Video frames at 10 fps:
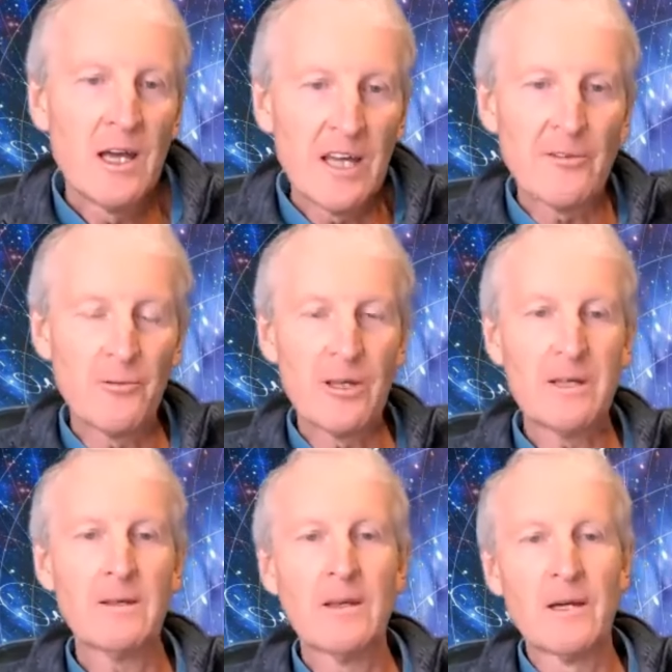If
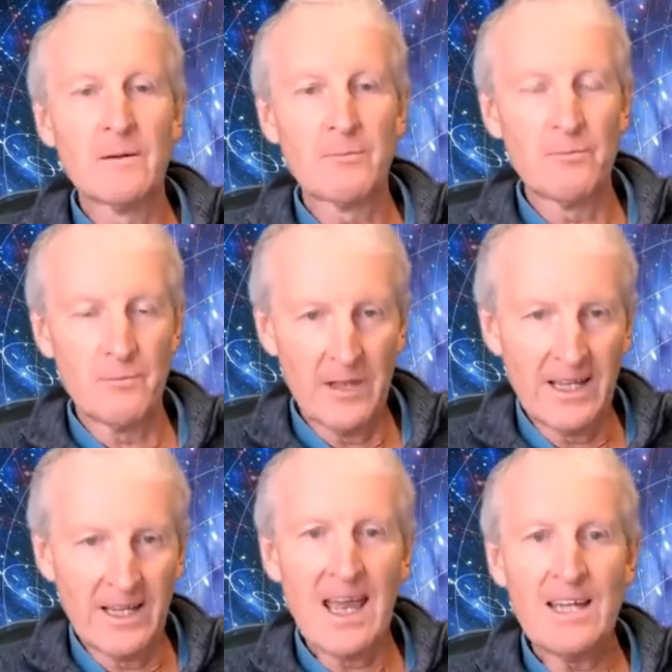we
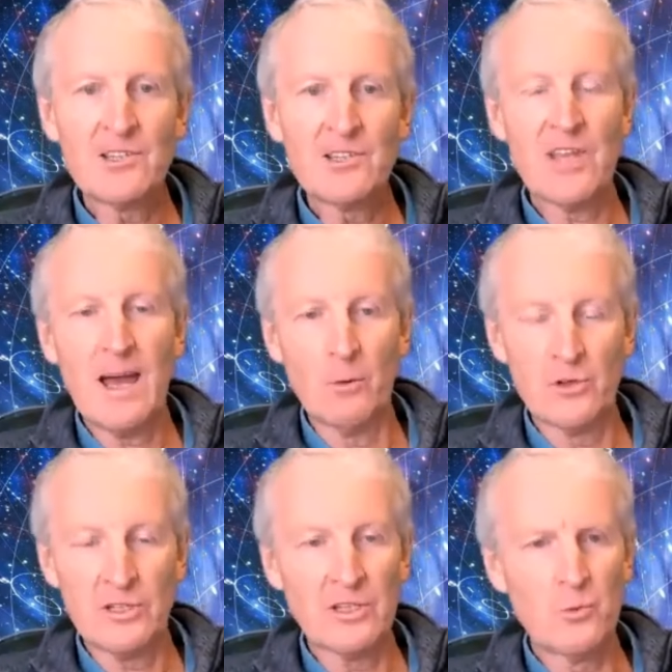engage that
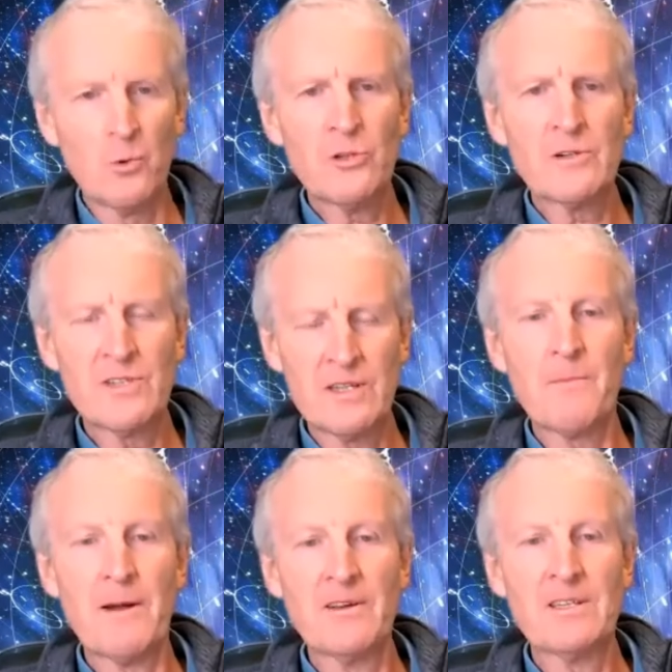water because water is a
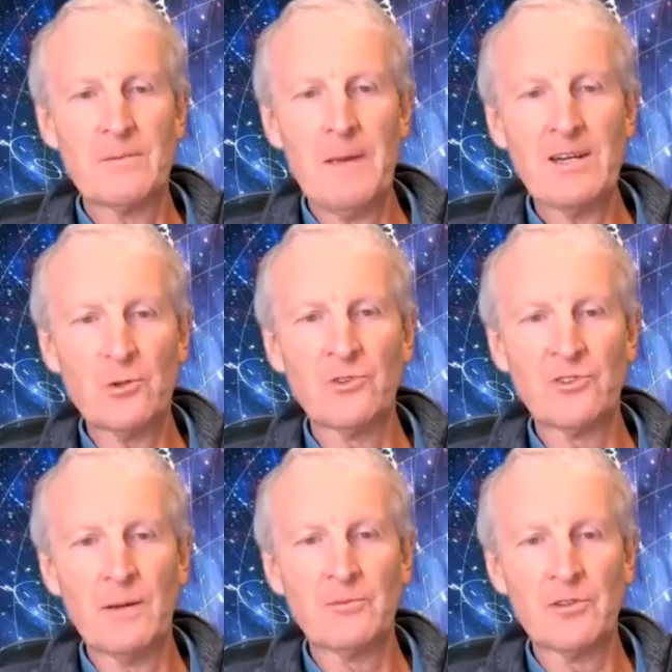very special
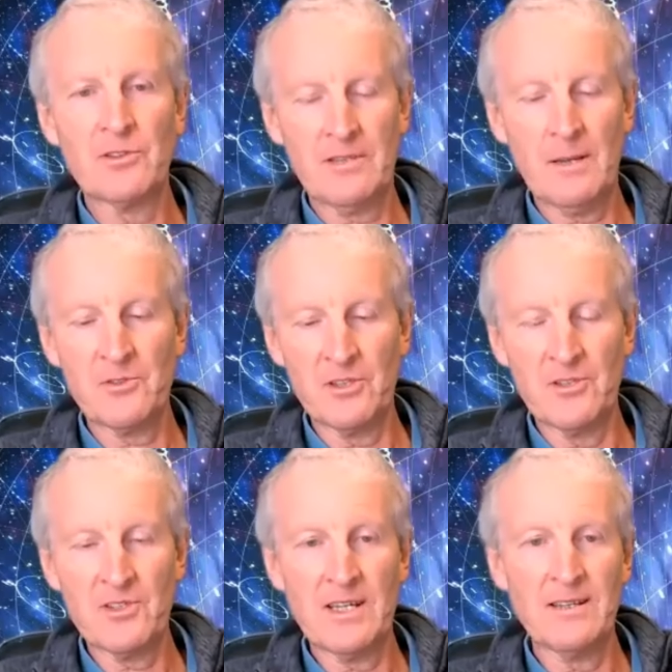sub-
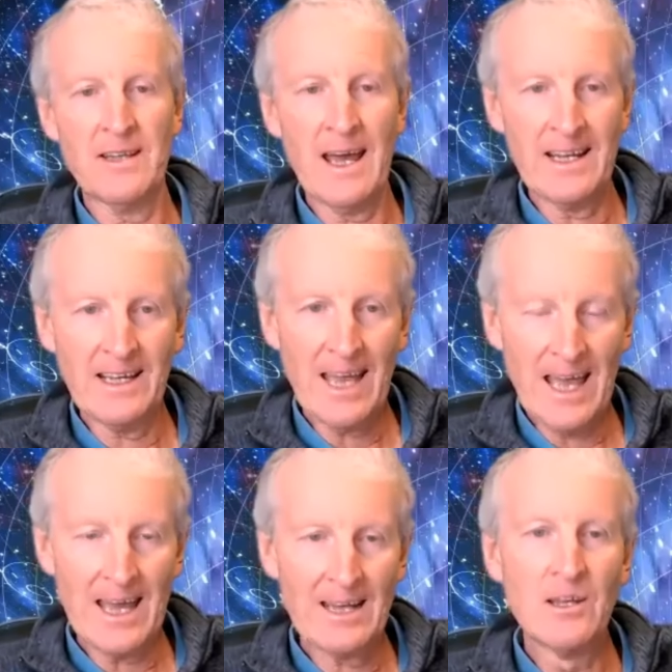substance and, and it
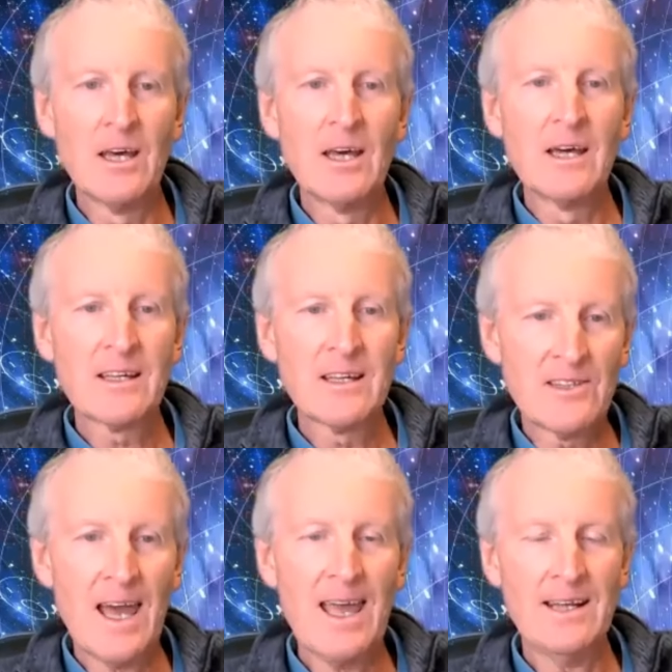can
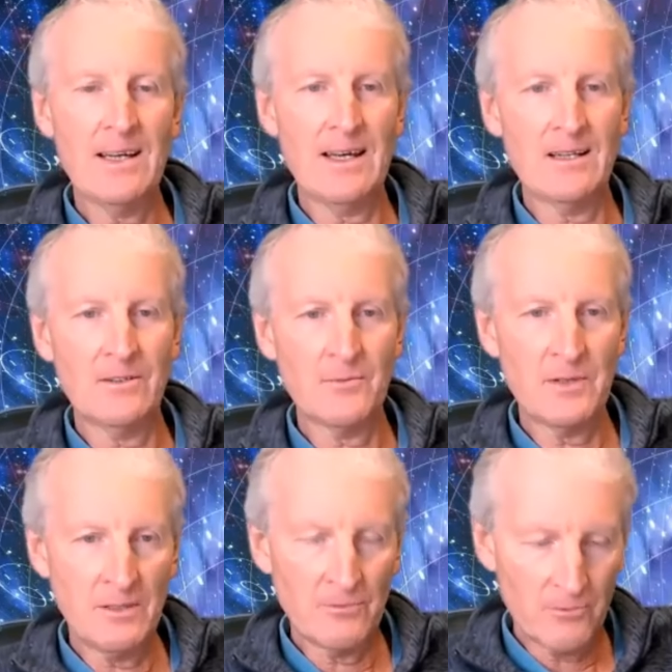contain and
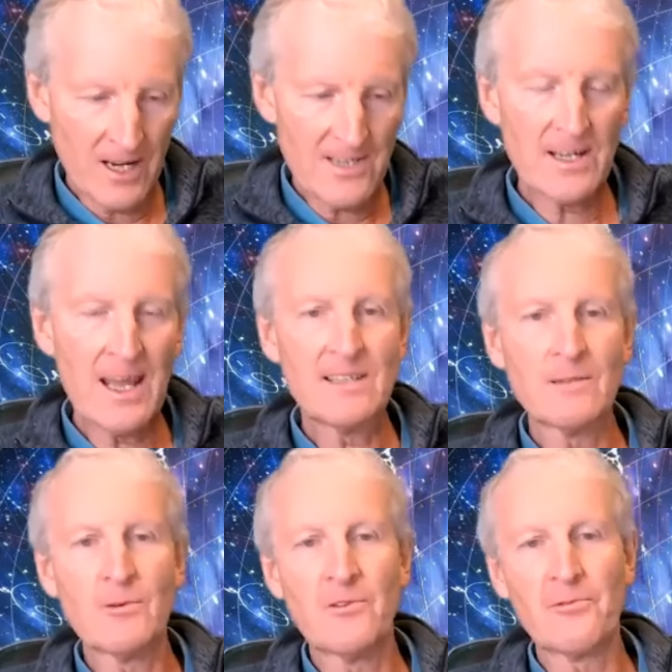be
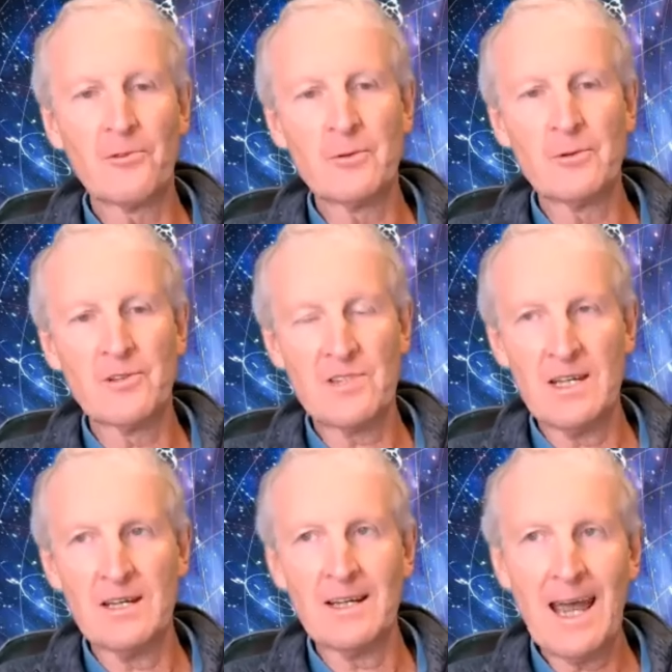resonating with
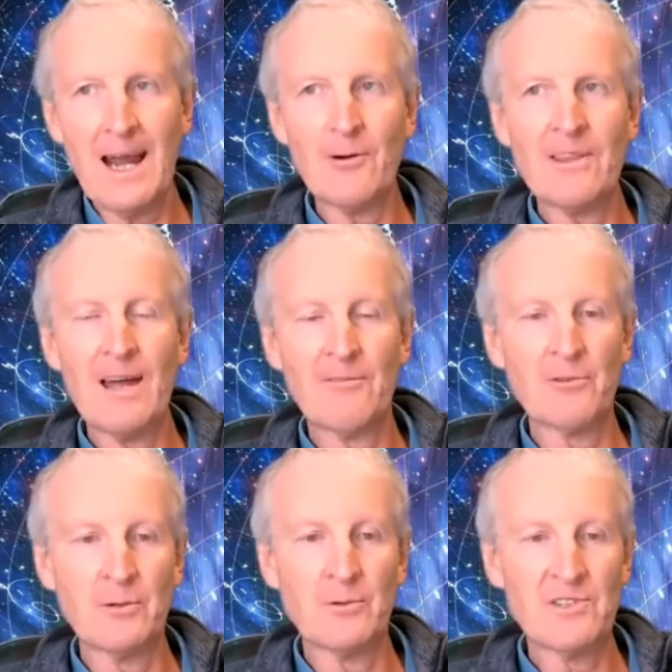frequency and carry that
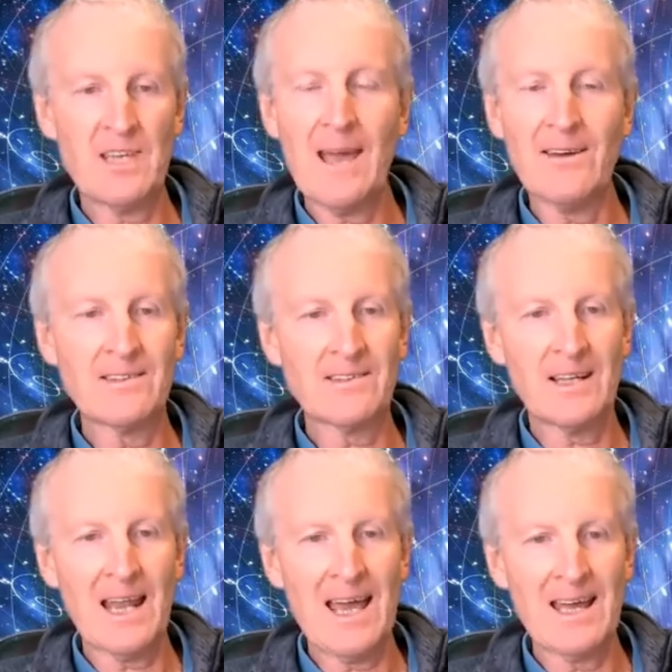frequency out into
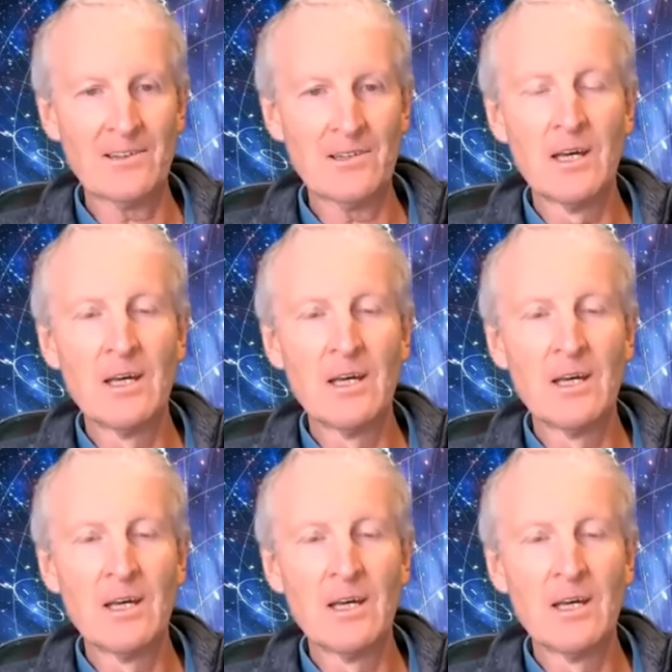the land.